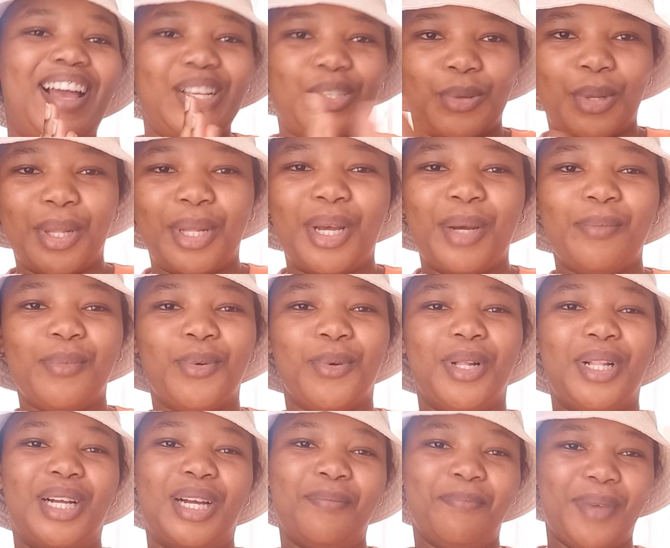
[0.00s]
guys,
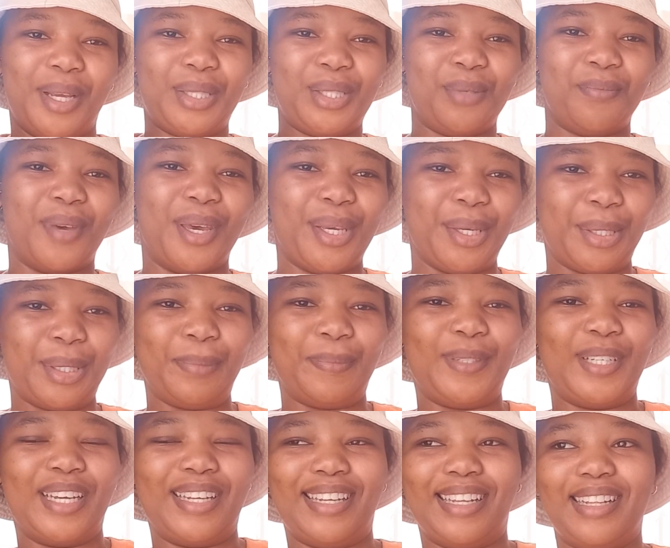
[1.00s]
welcome back to my
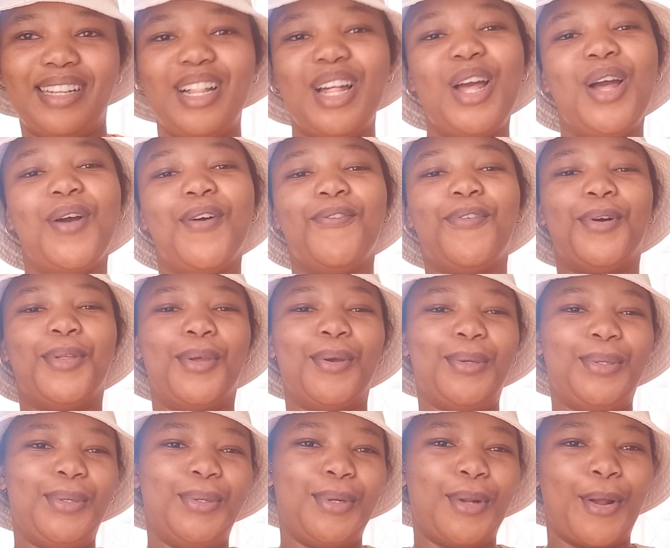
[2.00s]
YouTube channel. For
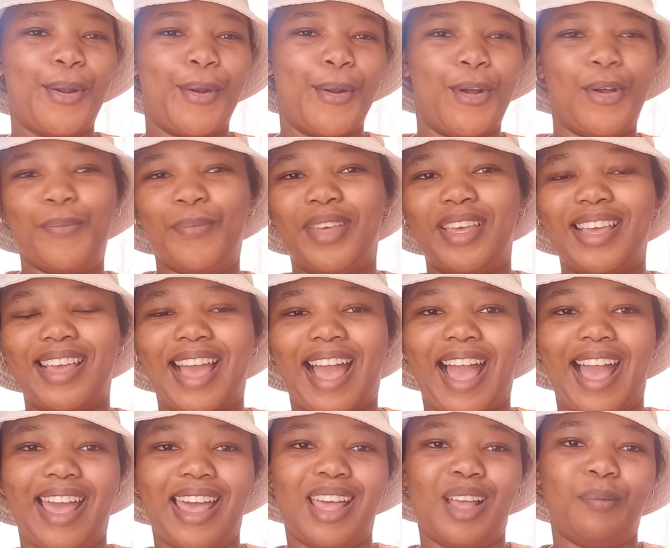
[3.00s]
those who don't know me,
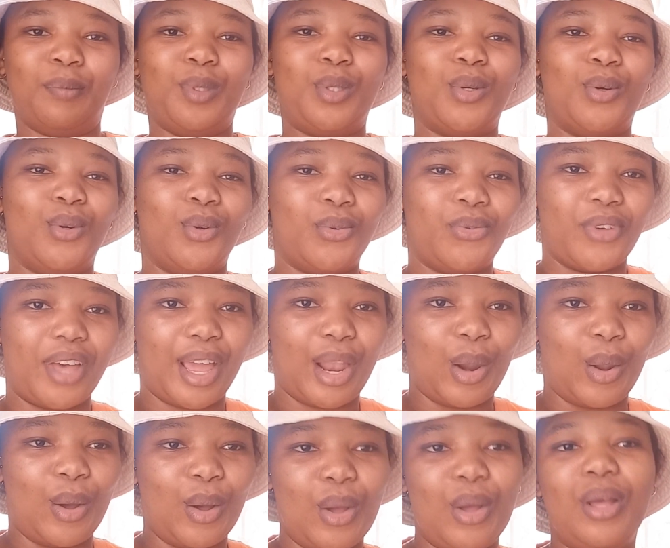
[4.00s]
I am
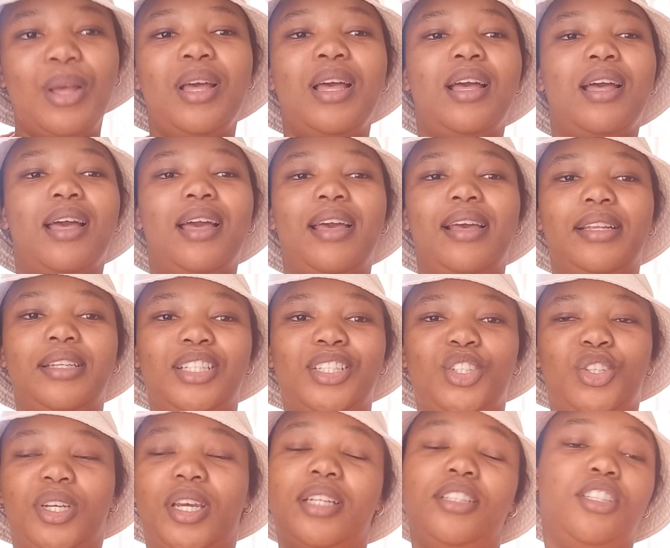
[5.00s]
Solofelo, and
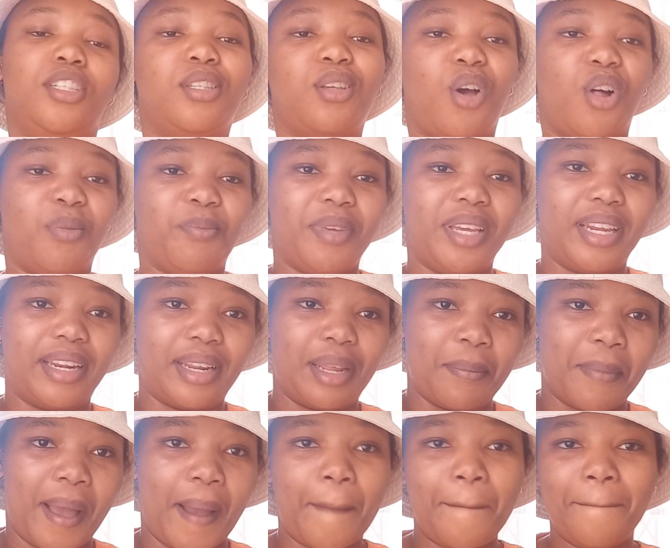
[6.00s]
you can just call me
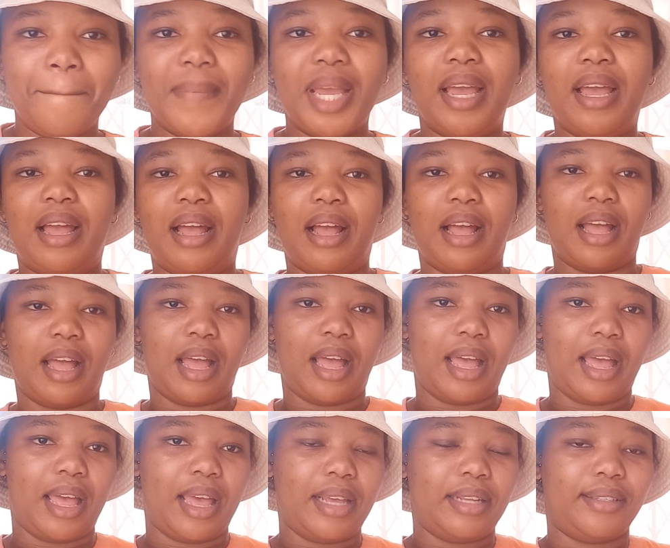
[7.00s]
Reba.
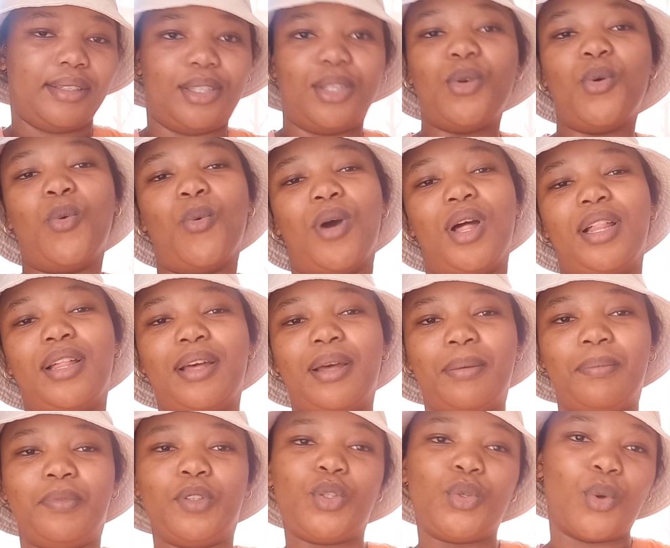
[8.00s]
And
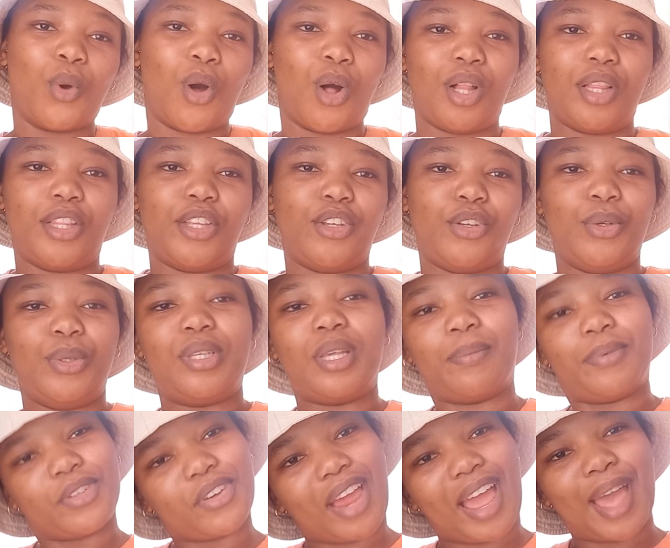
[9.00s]
welcome to all the new
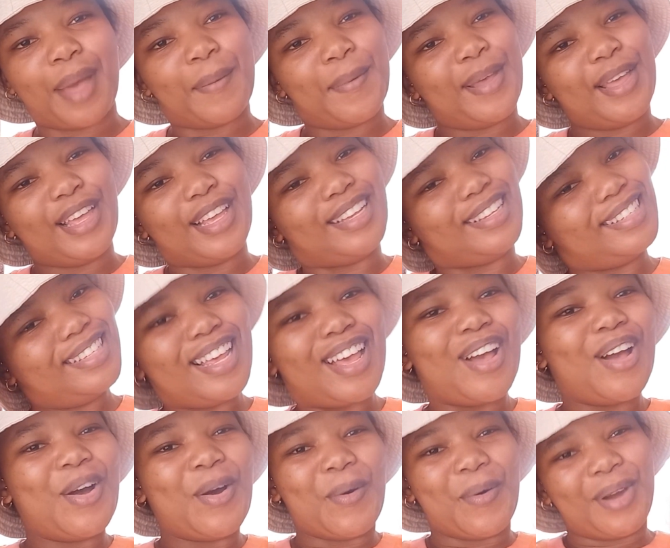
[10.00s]
subscribers.
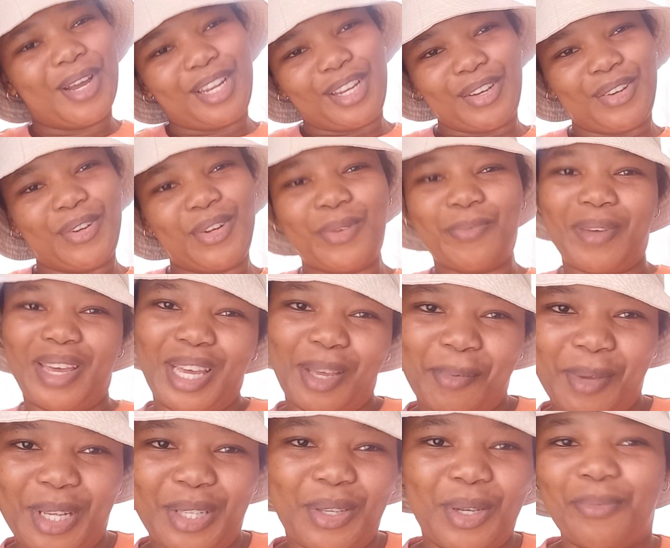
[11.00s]
What do you do,
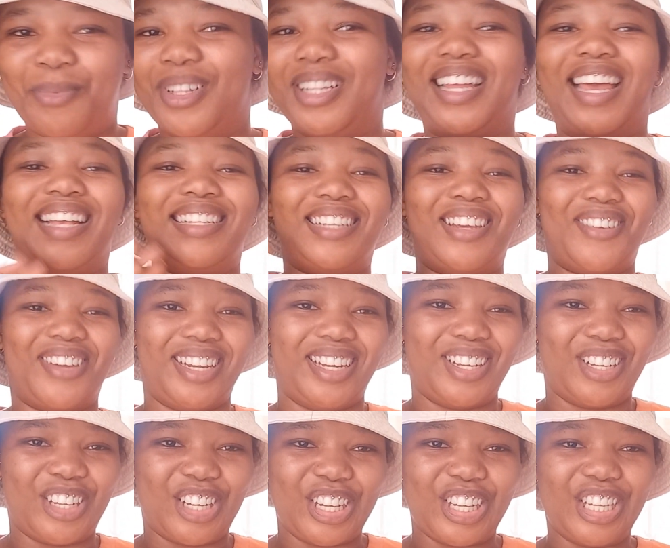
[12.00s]
babies? Hope you guys are
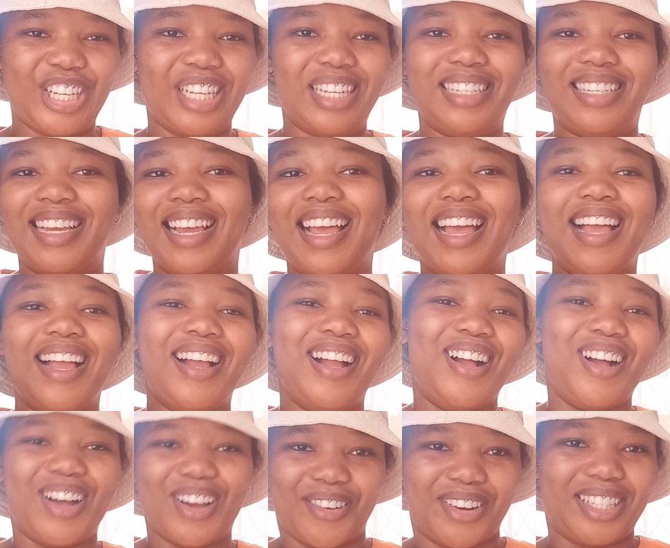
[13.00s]
really good.
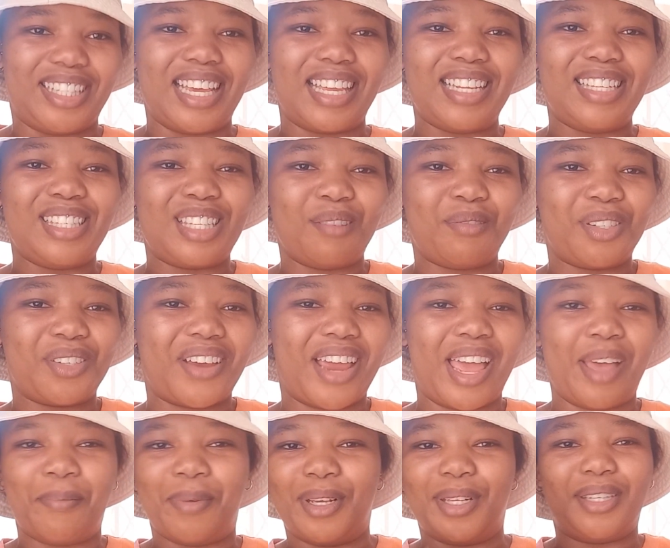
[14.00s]
Returning
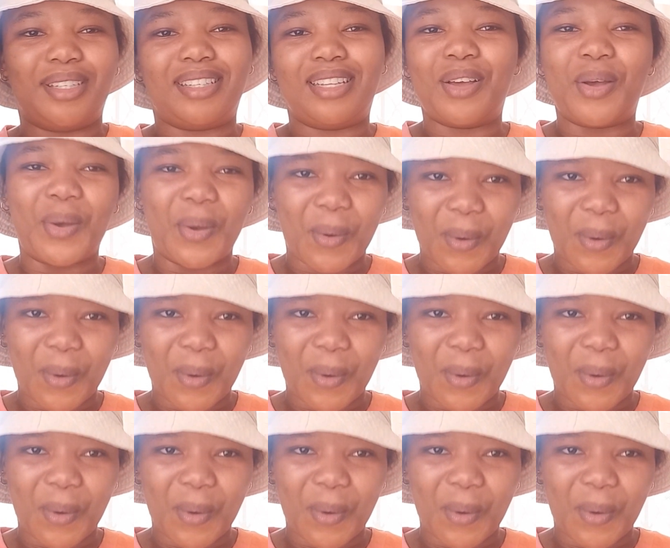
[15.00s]
subscribers,